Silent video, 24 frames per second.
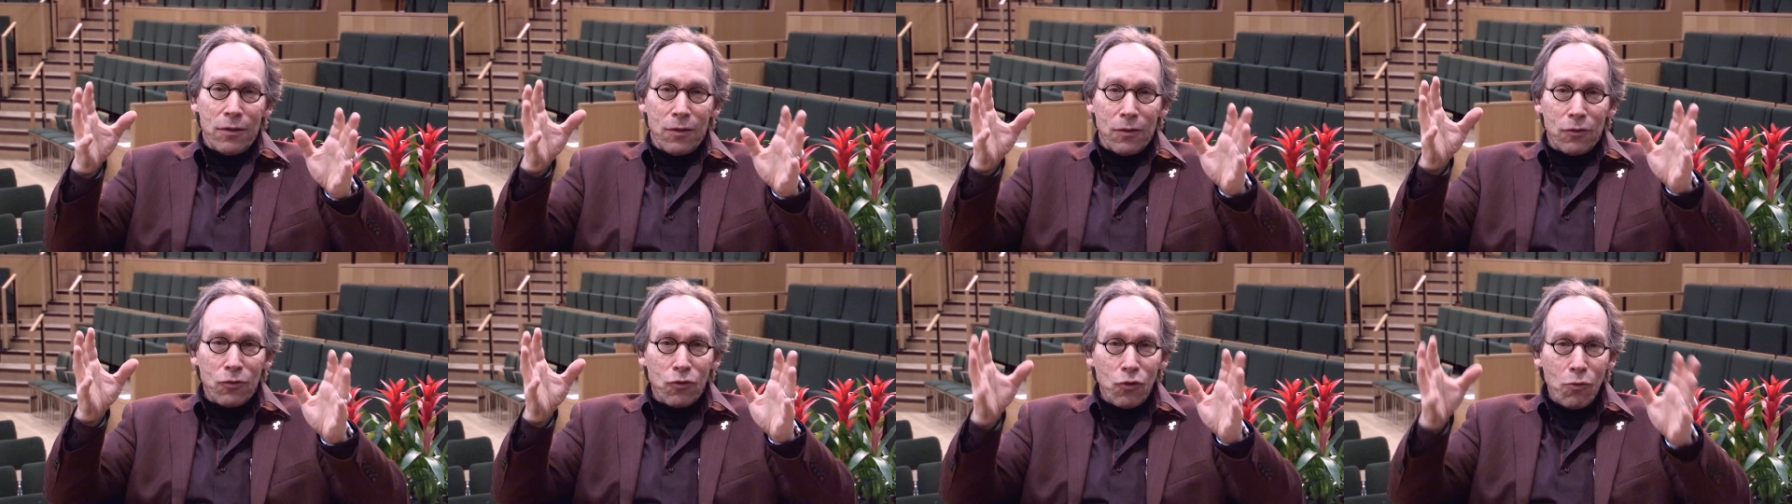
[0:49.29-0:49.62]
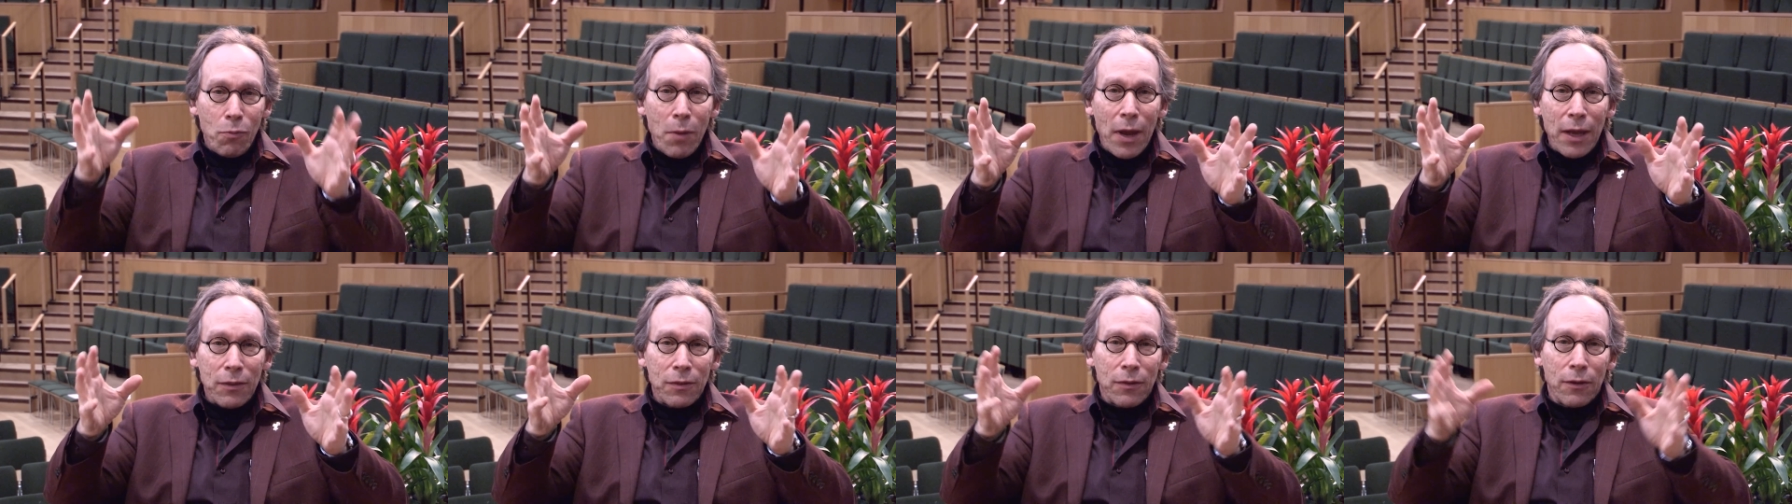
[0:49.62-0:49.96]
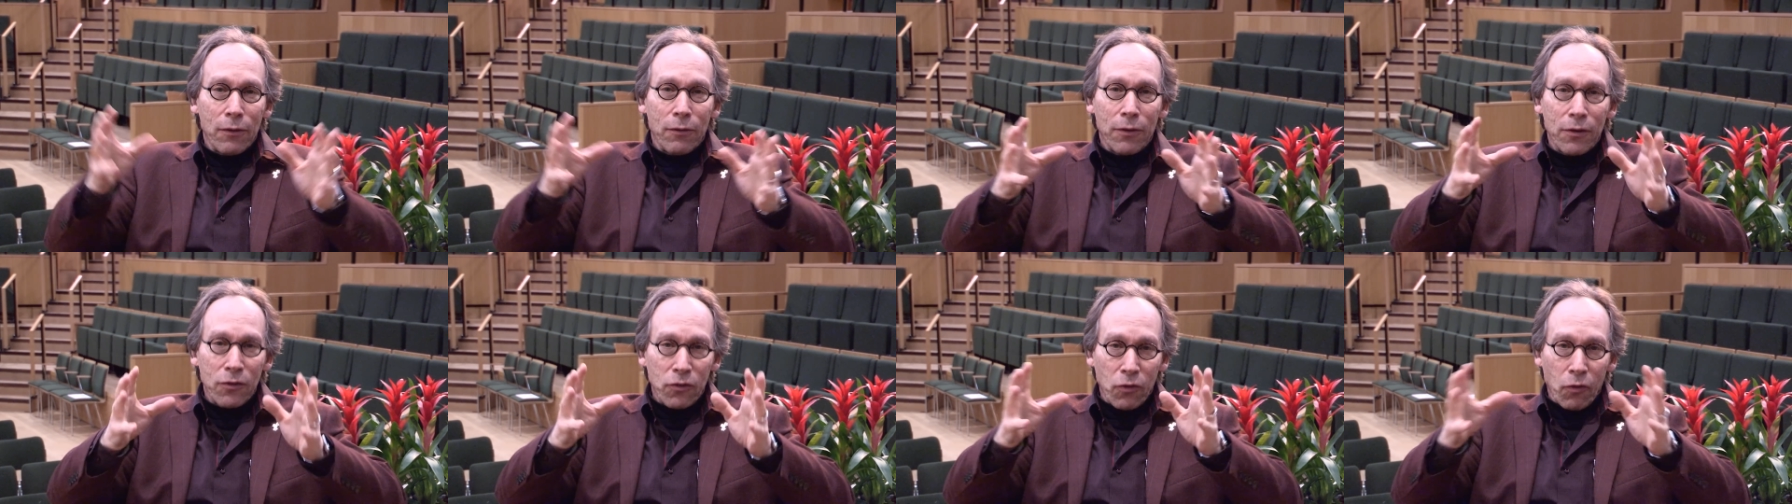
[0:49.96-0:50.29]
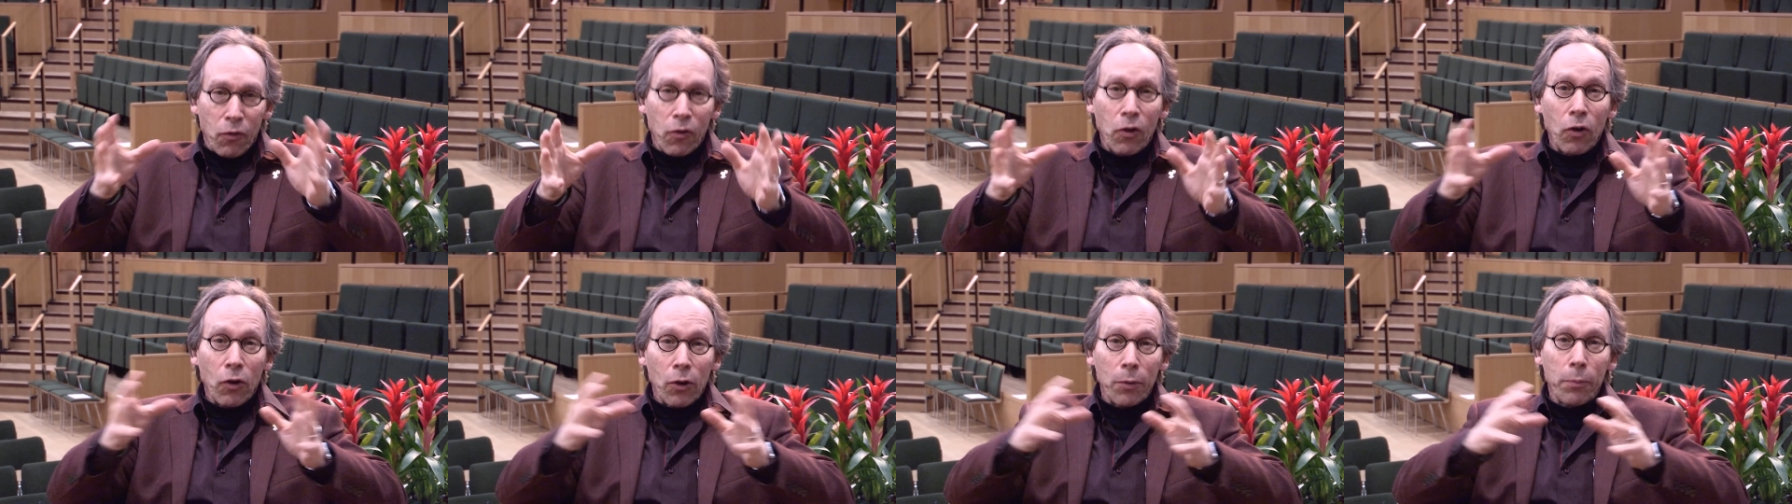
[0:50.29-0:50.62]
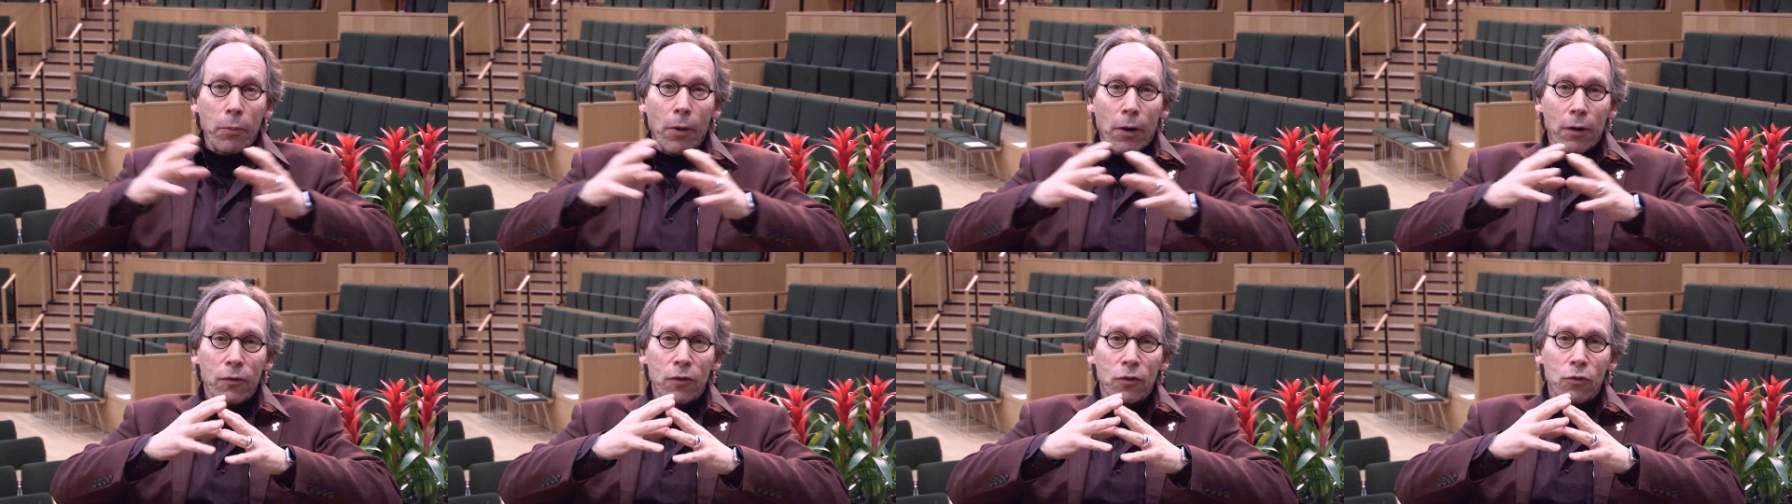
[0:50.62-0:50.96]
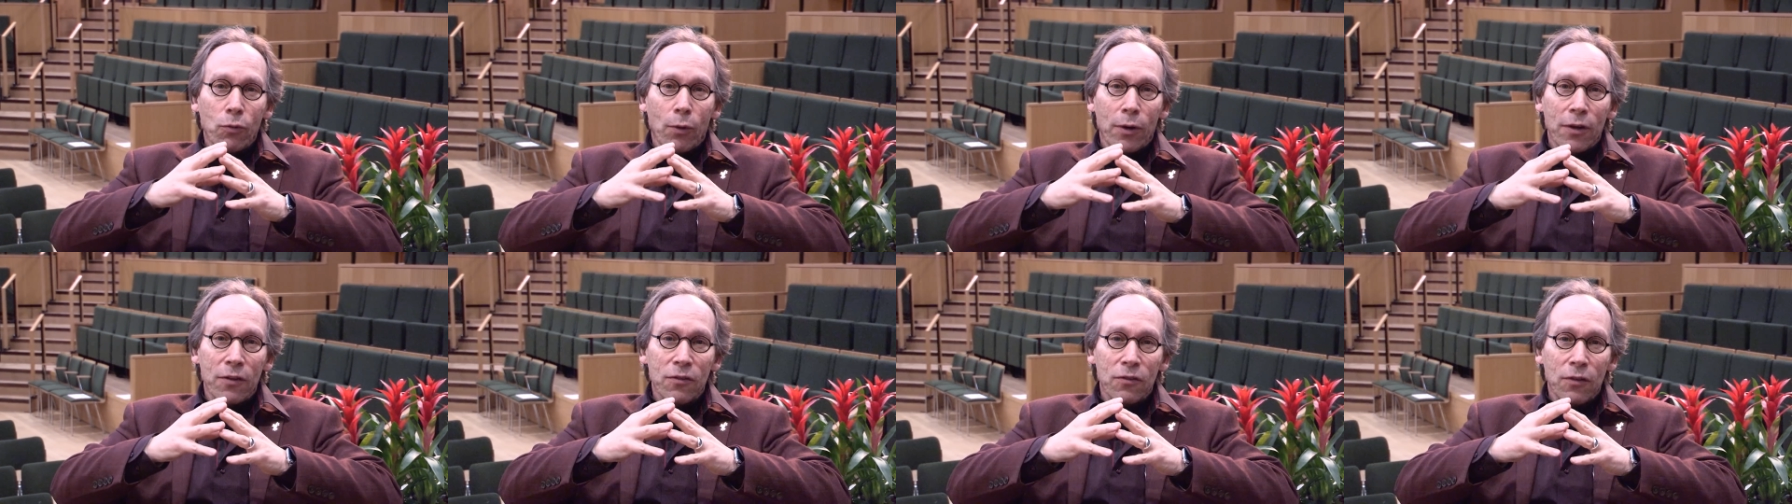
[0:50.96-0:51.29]
the two main theories of the early part of the
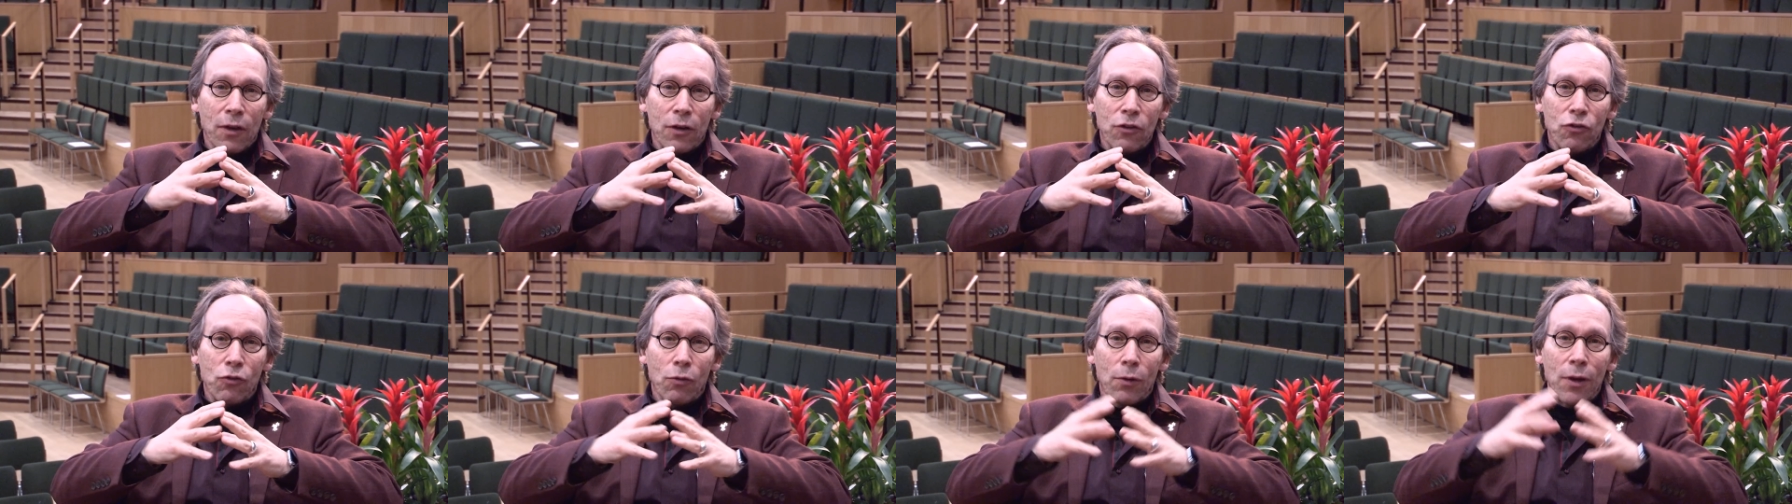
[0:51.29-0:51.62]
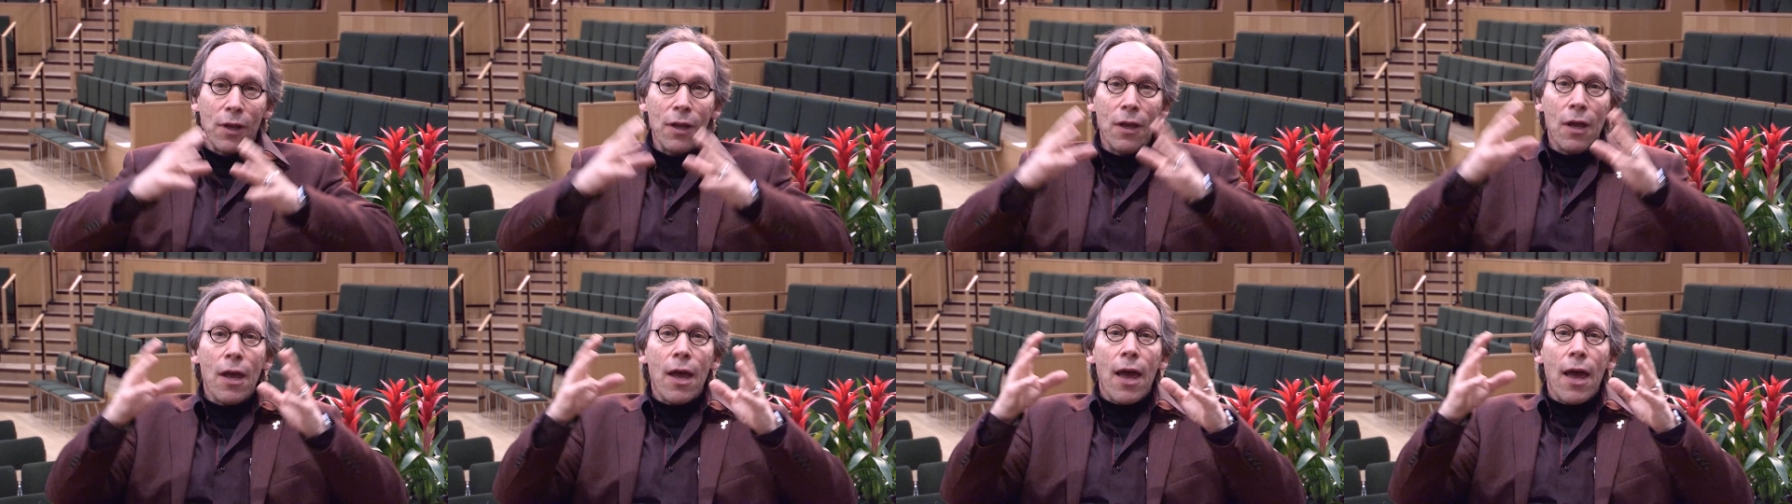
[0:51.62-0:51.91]
20th century.